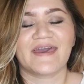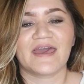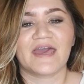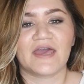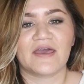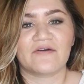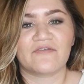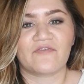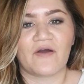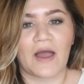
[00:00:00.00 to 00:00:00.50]

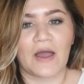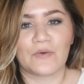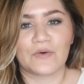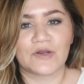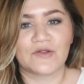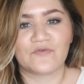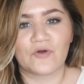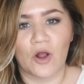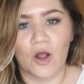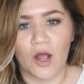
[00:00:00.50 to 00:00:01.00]
if I would
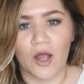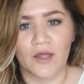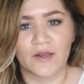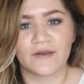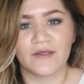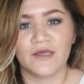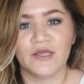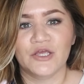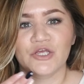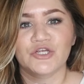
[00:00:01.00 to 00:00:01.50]
have gone
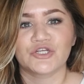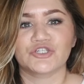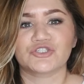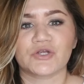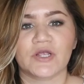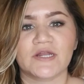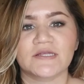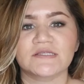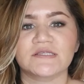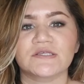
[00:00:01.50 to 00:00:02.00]

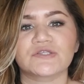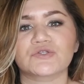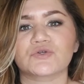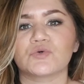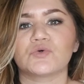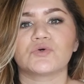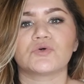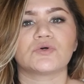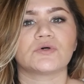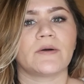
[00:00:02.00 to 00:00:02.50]
straight into
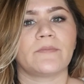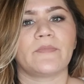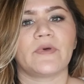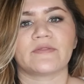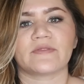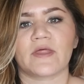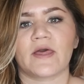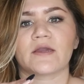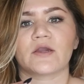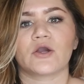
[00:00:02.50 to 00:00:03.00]
school and
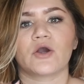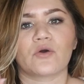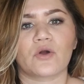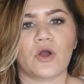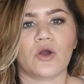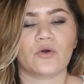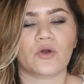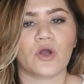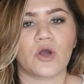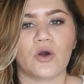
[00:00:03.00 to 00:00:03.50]
been like, go,
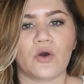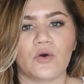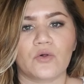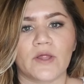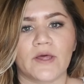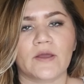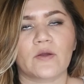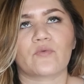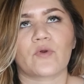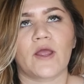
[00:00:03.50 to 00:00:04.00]

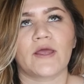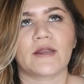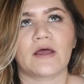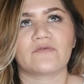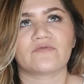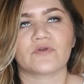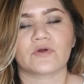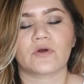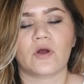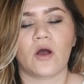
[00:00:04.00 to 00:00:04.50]
like right
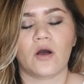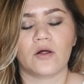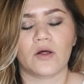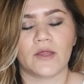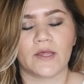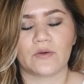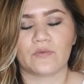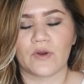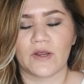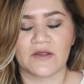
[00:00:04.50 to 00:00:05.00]
after
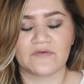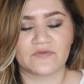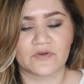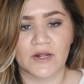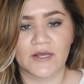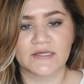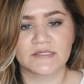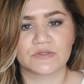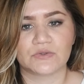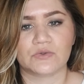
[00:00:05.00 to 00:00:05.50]

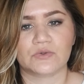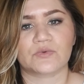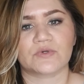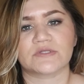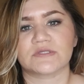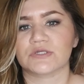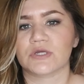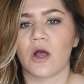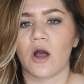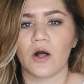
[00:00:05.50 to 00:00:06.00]
high school and
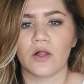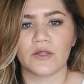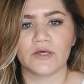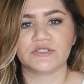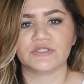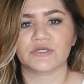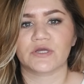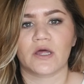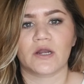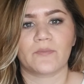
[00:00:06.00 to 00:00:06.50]
went to college
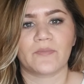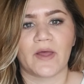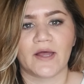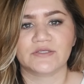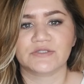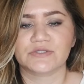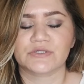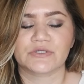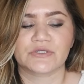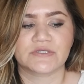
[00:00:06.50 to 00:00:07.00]
and got a
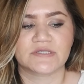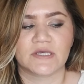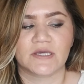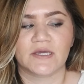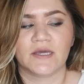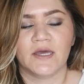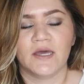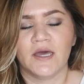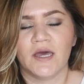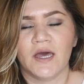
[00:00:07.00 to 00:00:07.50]
bachelor's, like
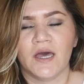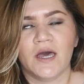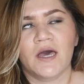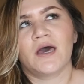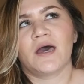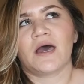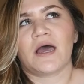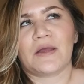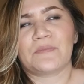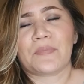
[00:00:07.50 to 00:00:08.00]

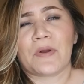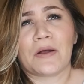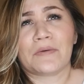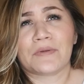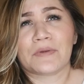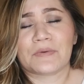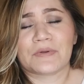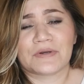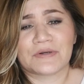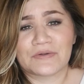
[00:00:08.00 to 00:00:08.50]
I
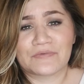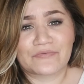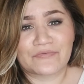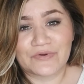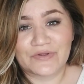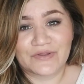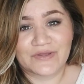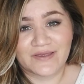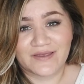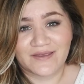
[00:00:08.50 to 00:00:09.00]
probably wouldn't have
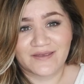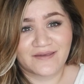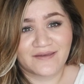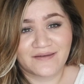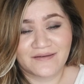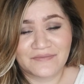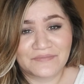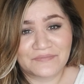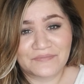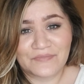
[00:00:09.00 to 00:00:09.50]
really
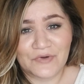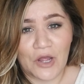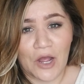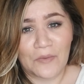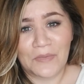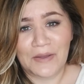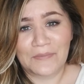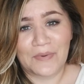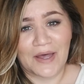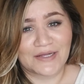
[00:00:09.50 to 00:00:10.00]

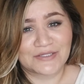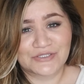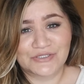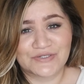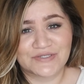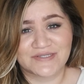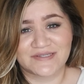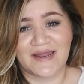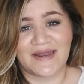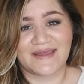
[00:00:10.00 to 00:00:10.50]
got my
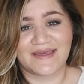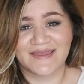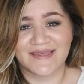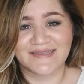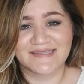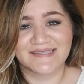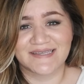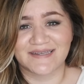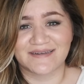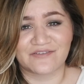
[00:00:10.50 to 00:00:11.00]
bachelor's in
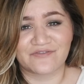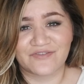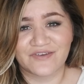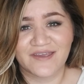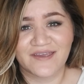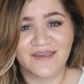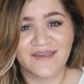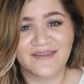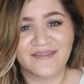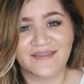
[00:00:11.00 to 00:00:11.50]
anything
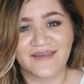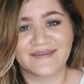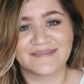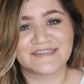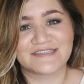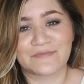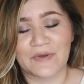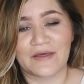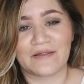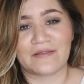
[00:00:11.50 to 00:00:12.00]
significant, like
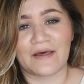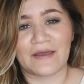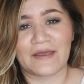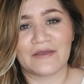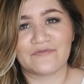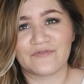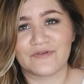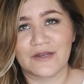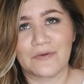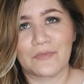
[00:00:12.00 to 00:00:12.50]
to my
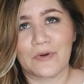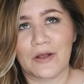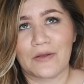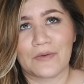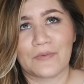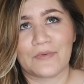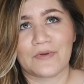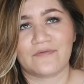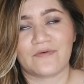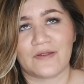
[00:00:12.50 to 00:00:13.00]
life, and I probably
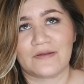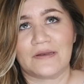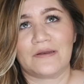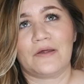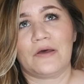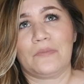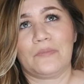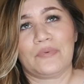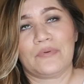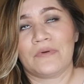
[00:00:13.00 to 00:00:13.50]
would have ended
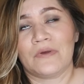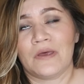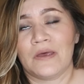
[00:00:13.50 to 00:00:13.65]
up,